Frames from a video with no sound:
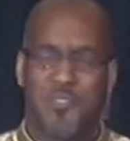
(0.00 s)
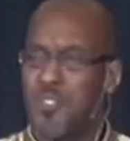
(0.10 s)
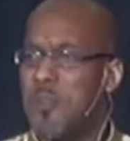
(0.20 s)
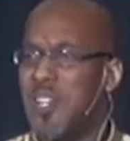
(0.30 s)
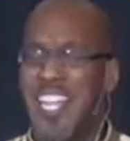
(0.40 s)

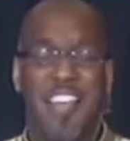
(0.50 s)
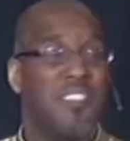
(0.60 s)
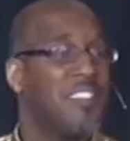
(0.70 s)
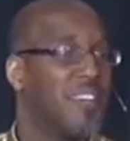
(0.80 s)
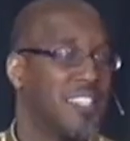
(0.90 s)
to about
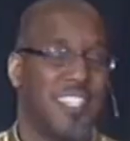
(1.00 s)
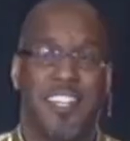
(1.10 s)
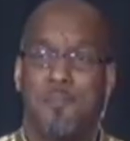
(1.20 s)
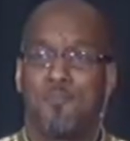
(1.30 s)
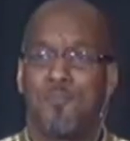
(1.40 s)
11 of us,
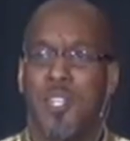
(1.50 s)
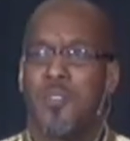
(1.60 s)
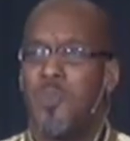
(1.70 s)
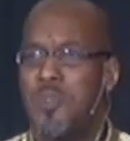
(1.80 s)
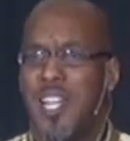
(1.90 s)
and
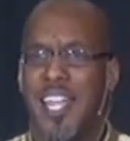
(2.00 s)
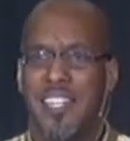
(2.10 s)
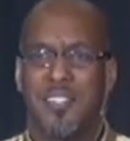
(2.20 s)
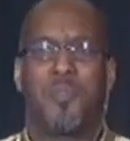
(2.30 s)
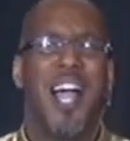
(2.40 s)
we were
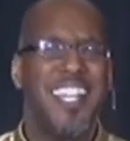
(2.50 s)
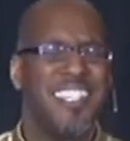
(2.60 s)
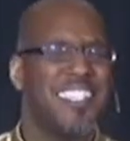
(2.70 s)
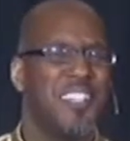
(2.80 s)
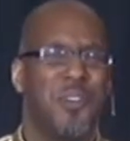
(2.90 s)
like, What?
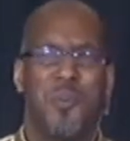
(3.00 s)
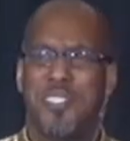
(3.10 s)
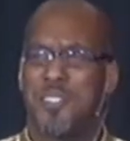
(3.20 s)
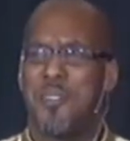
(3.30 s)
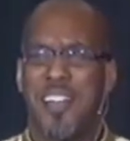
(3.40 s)
You know,
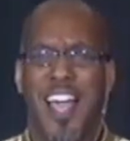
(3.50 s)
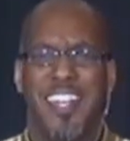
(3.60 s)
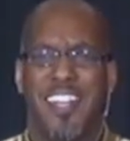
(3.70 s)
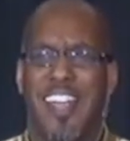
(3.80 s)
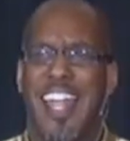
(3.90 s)
what's going on
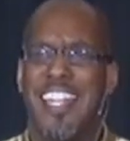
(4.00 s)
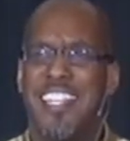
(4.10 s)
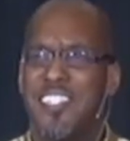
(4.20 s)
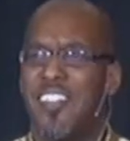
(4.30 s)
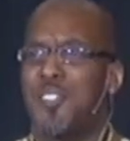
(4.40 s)
here? And he
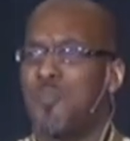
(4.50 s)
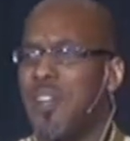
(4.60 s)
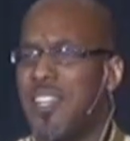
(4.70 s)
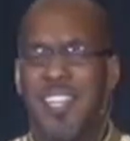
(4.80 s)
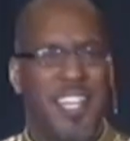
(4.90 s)
starts
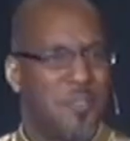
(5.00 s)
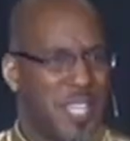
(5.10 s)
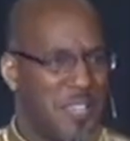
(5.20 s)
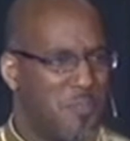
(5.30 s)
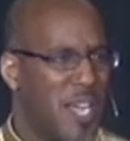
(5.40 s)

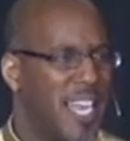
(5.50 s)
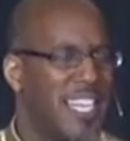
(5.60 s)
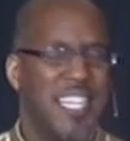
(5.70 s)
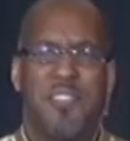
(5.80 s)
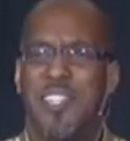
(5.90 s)
breaking bread
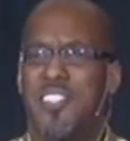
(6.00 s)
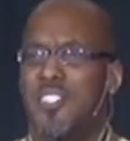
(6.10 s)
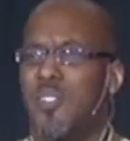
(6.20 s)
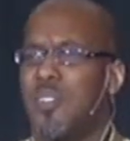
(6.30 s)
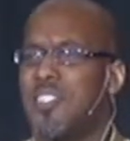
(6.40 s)
and giving us the
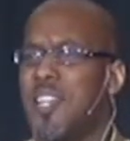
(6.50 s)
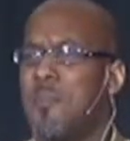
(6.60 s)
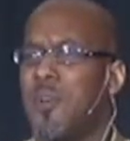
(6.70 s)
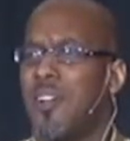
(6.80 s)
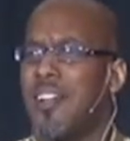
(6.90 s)
Lord's
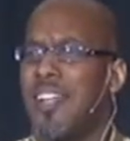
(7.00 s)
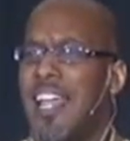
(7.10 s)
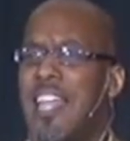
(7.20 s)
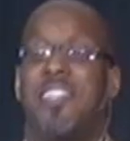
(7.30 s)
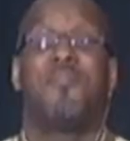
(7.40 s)
Supper,
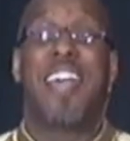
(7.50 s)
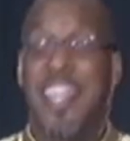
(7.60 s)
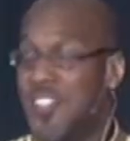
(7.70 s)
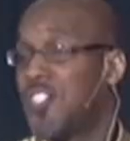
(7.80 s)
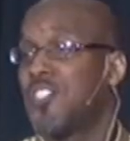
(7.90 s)
and then
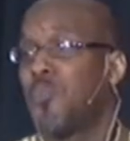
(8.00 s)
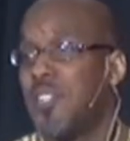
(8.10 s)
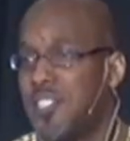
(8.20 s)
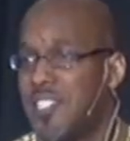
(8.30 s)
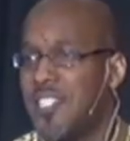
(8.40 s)
vanishes
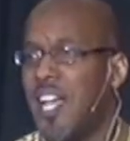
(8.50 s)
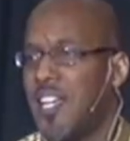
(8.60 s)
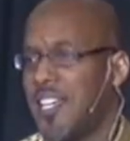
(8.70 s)
once it's done.